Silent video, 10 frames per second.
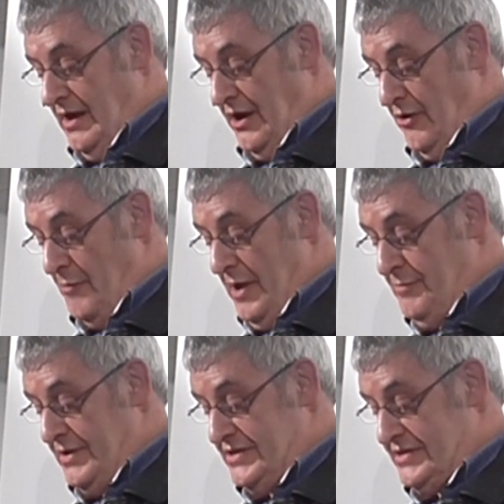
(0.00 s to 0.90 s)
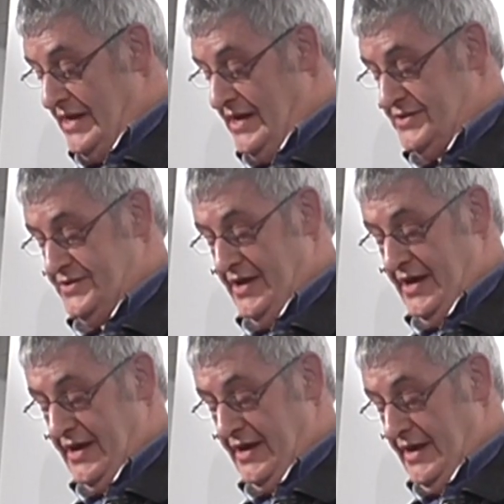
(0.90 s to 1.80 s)
And I remember his last
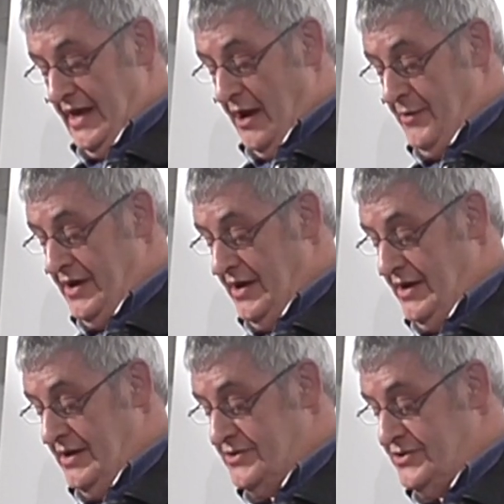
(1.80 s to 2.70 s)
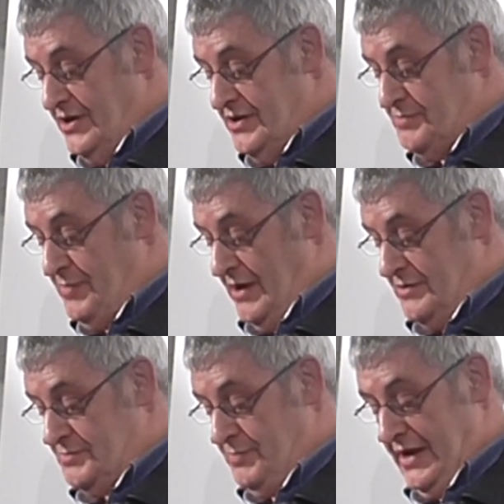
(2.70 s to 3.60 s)
day, how he heard church
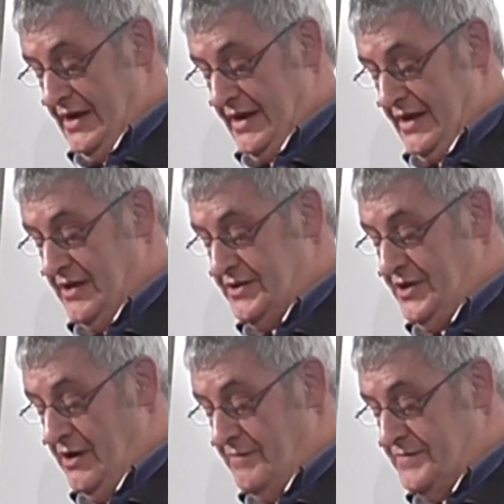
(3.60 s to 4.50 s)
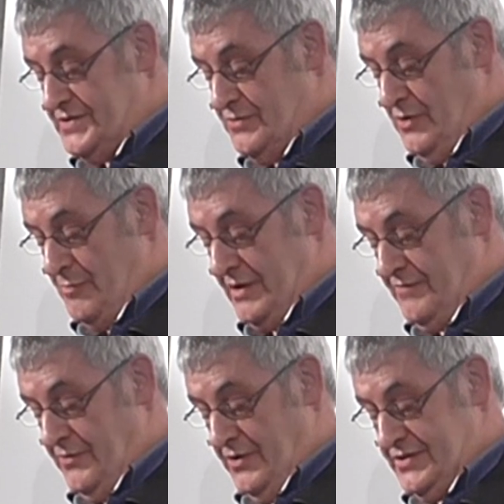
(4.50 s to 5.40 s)
bells pealing, doves
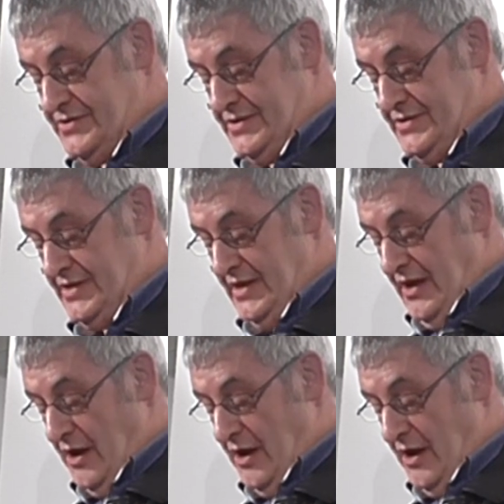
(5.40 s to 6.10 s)
rubbing voices,